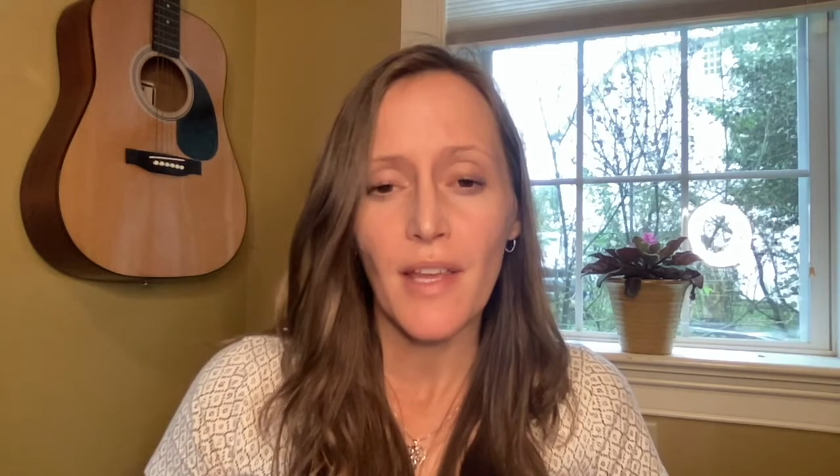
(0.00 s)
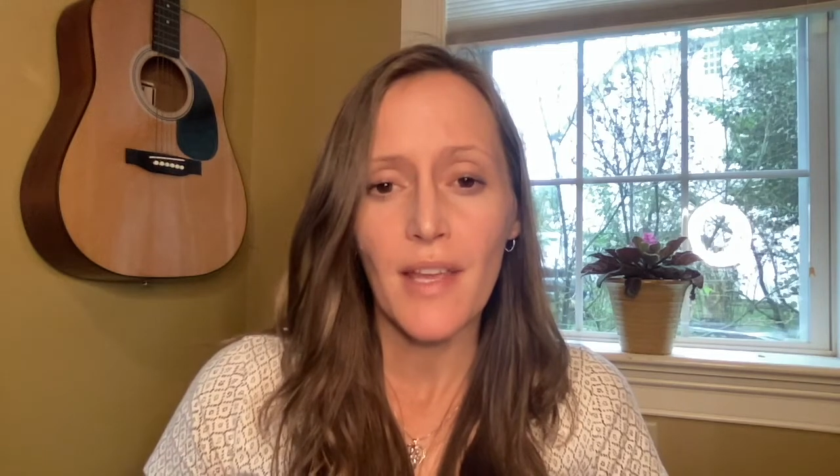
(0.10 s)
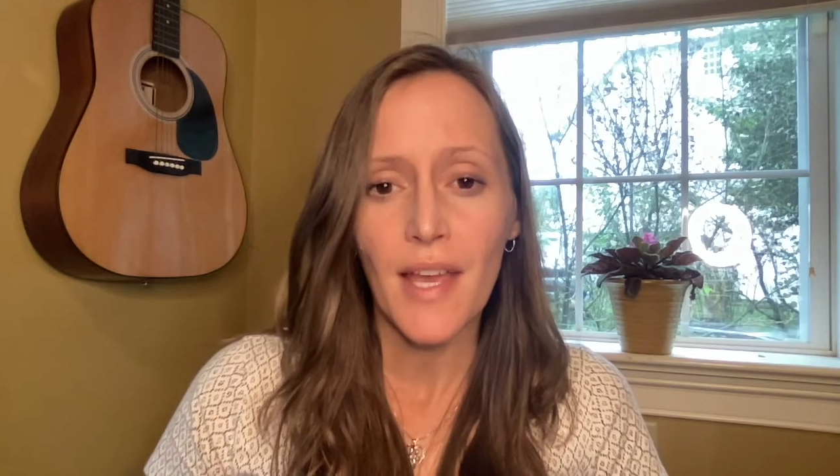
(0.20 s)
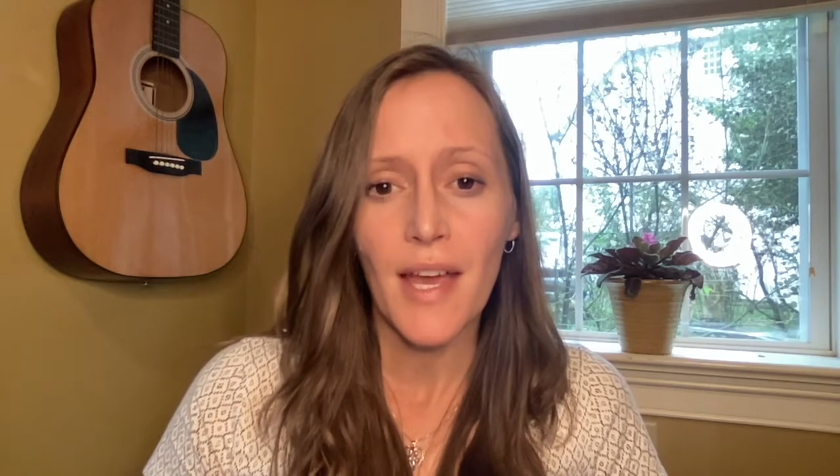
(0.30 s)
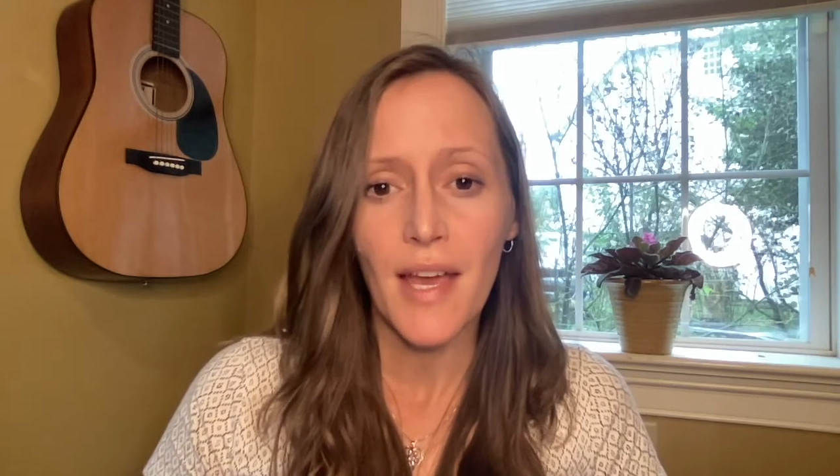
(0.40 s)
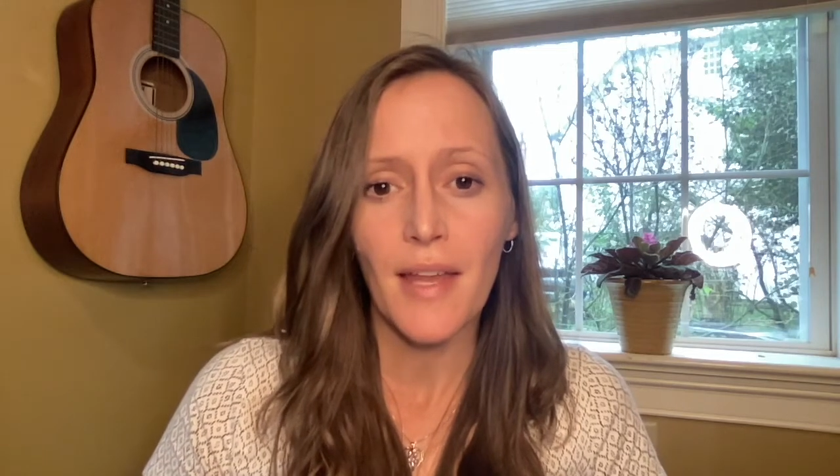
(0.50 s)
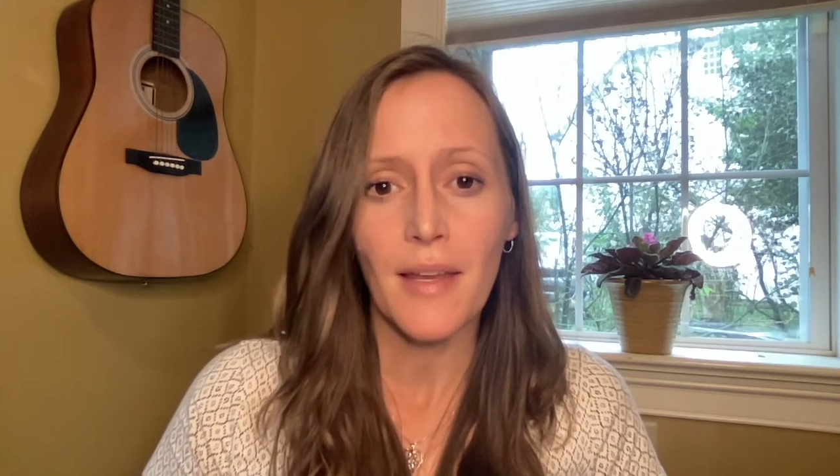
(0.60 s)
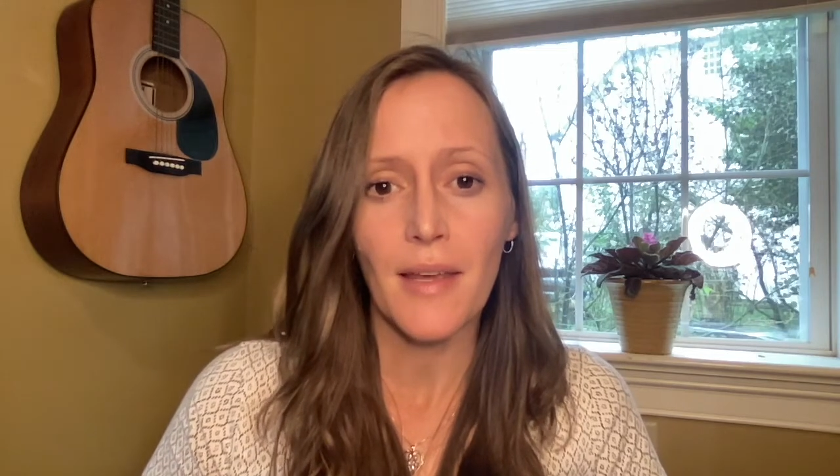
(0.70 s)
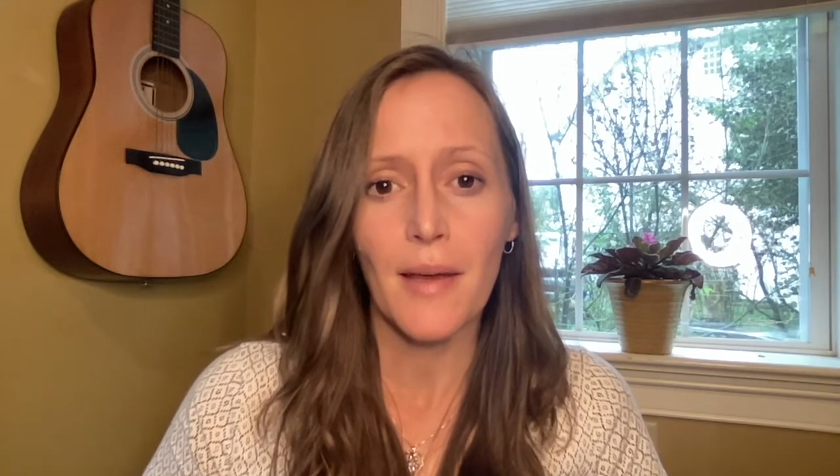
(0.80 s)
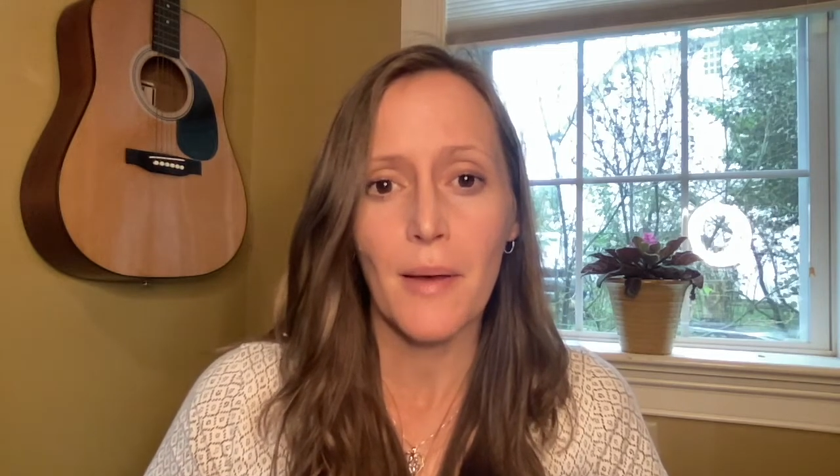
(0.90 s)

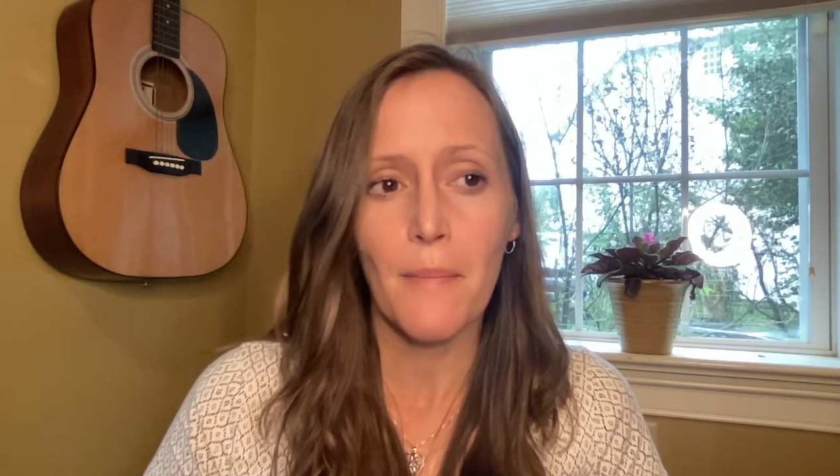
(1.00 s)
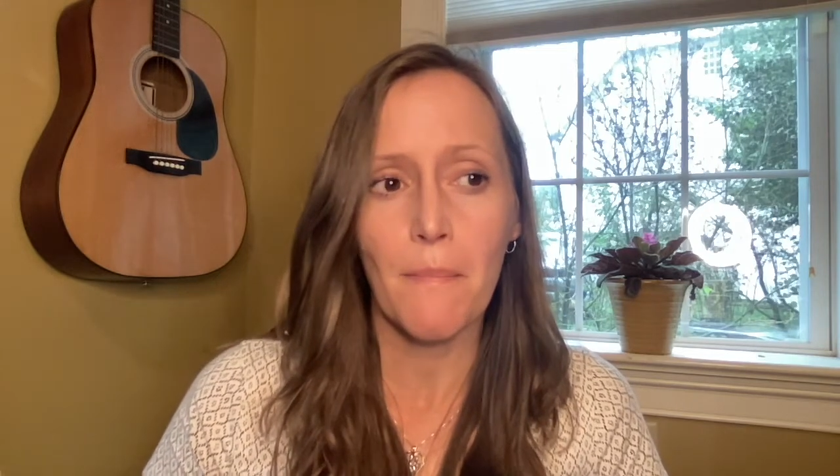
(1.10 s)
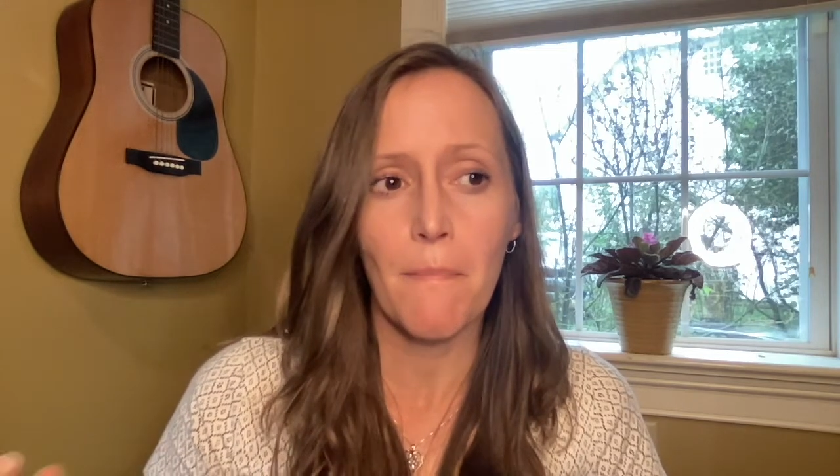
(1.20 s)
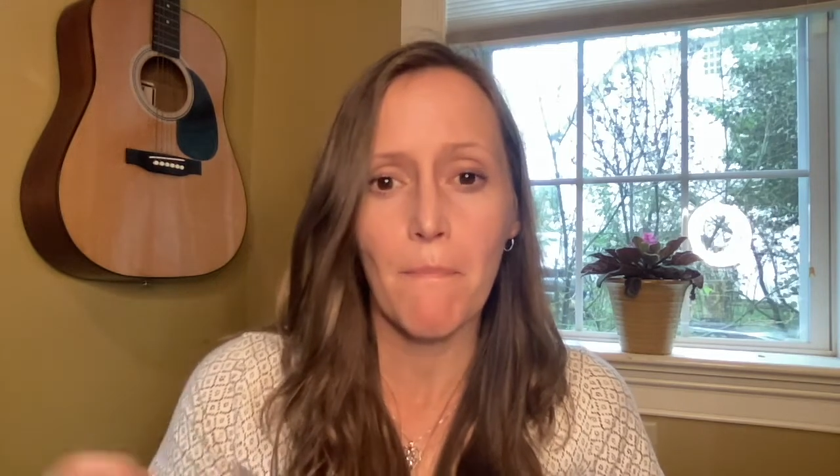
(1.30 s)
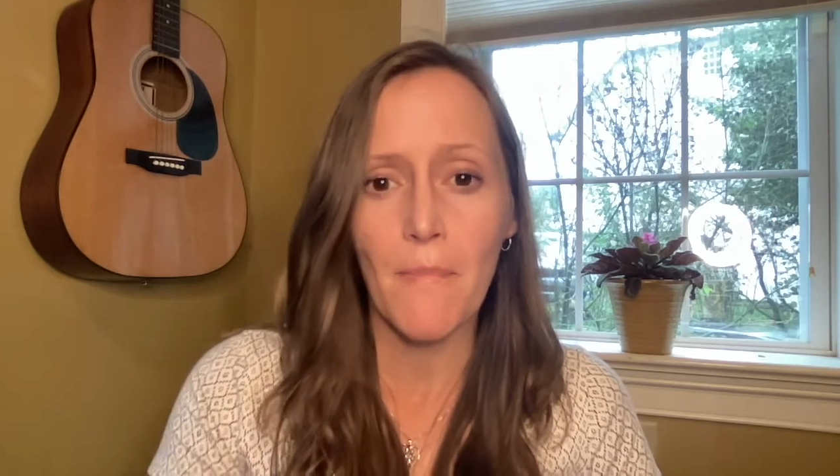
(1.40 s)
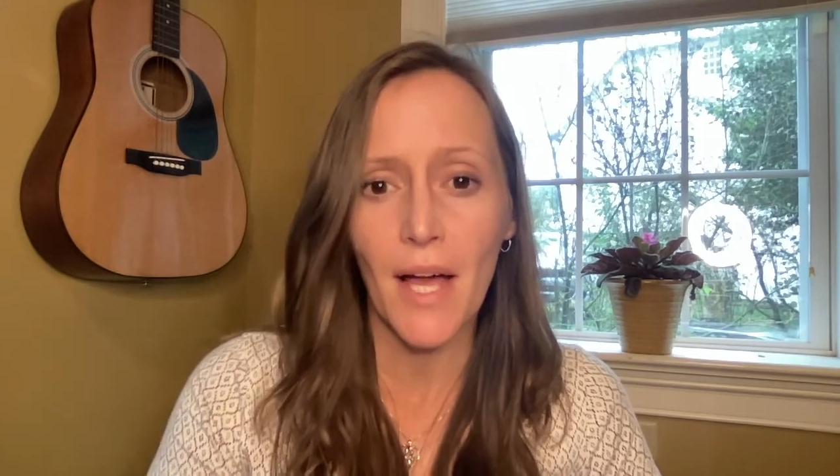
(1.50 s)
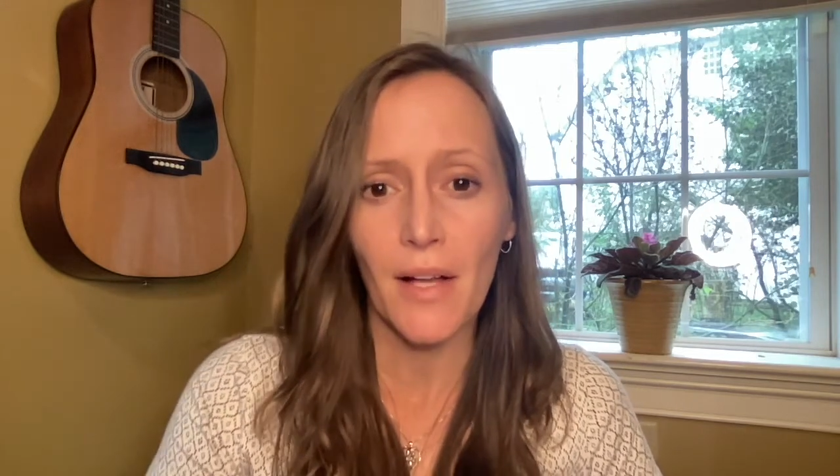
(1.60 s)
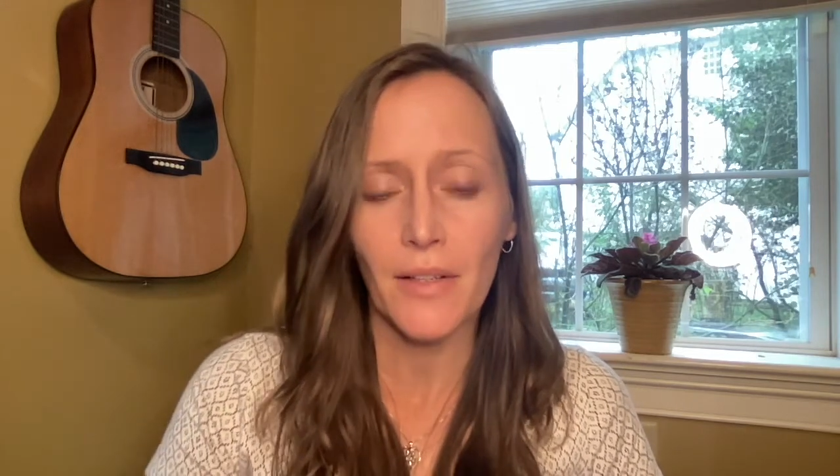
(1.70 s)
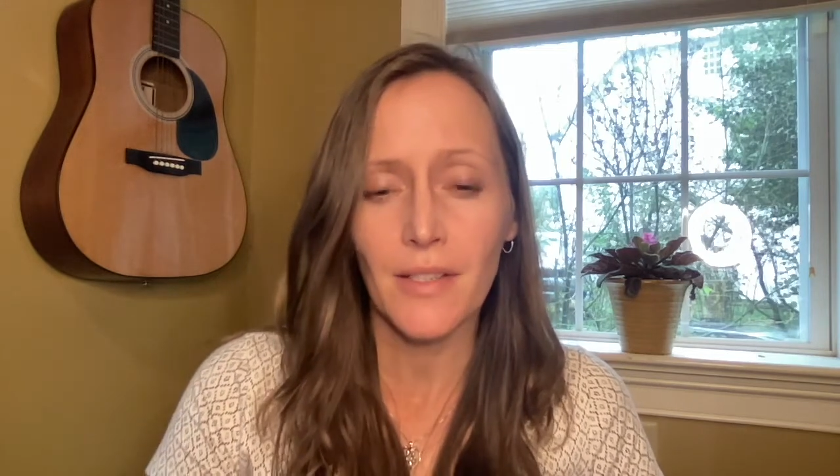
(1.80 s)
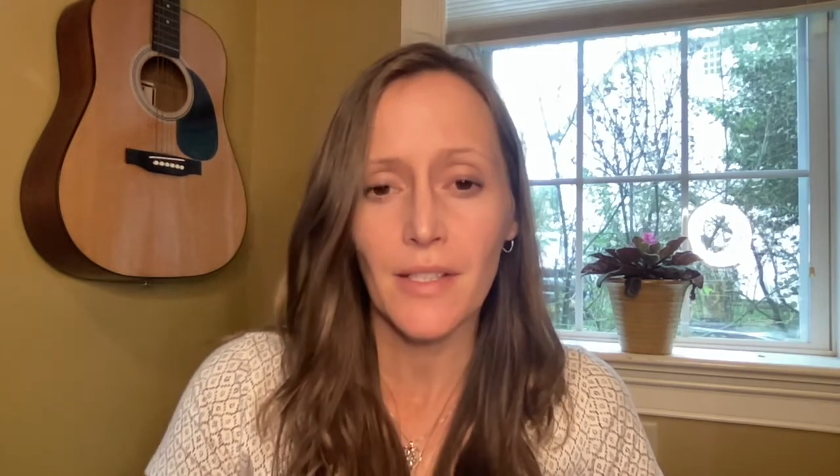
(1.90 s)
can
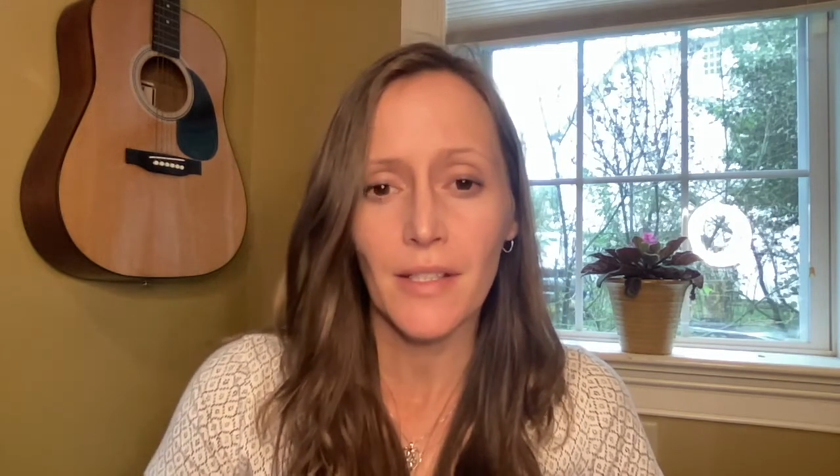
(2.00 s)
meld